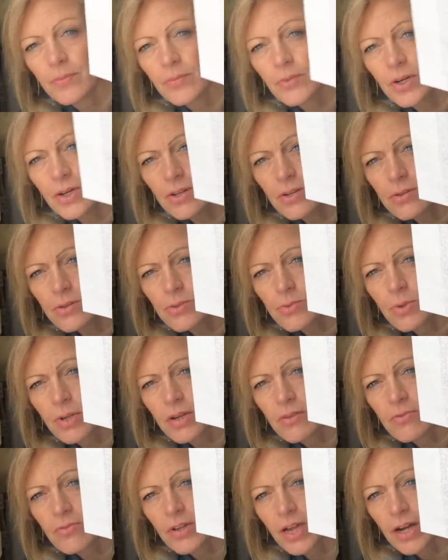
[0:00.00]
what are those
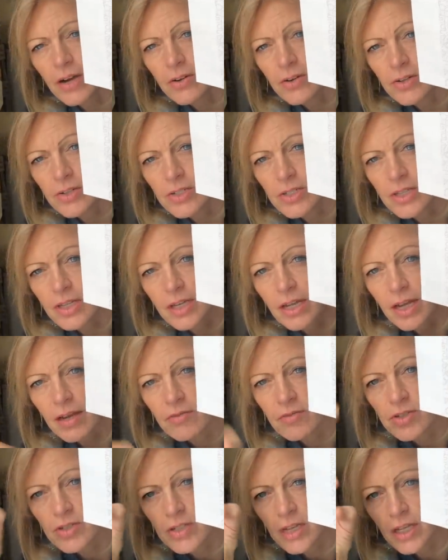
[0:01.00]
one flowers that
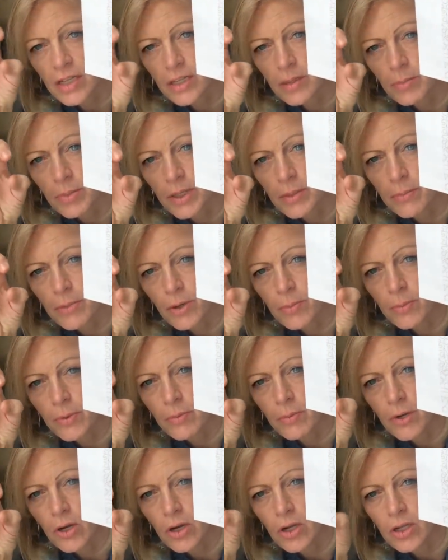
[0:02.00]
have just like the big purple
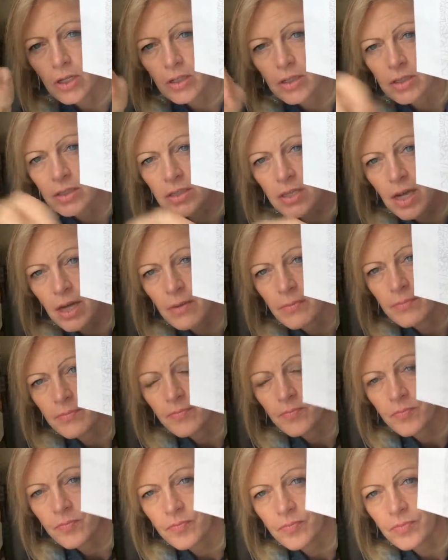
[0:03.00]
ball on the top?
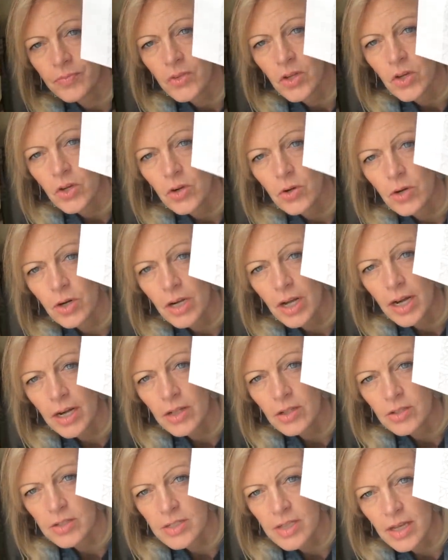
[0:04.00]
Or kind
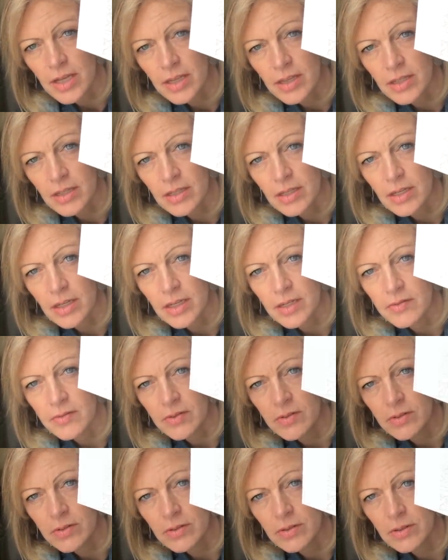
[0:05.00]
of looks like the, uh,
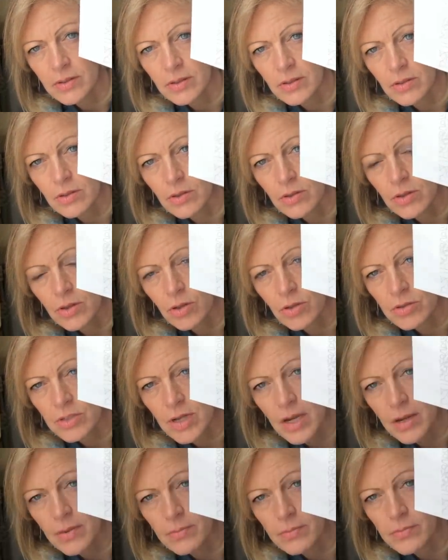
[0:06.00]
the old
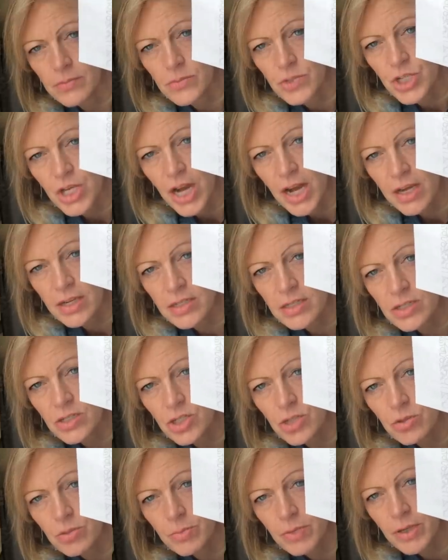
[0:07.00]
time jacks that
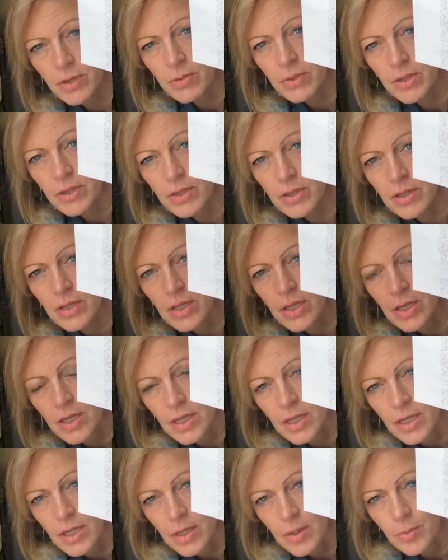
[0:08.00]
you would play with.
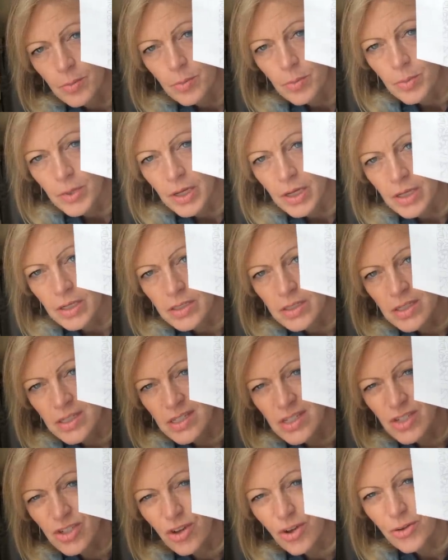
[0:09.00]
But since
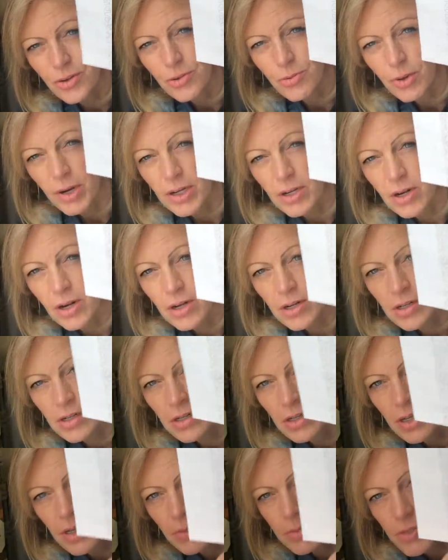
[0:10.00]
it's called Thread
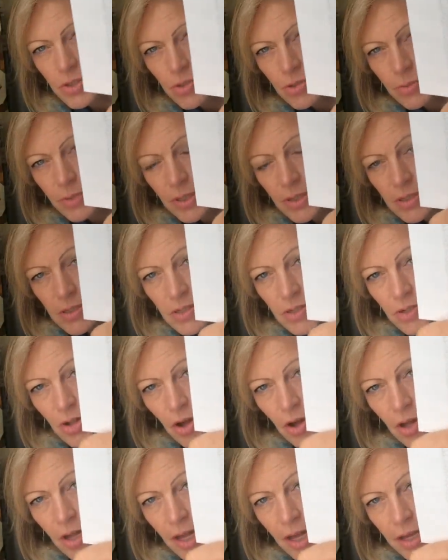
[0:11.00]
Garden, I'm assuming this is
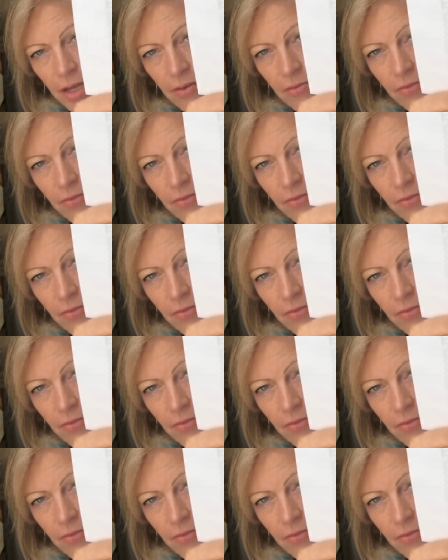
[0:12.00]
all like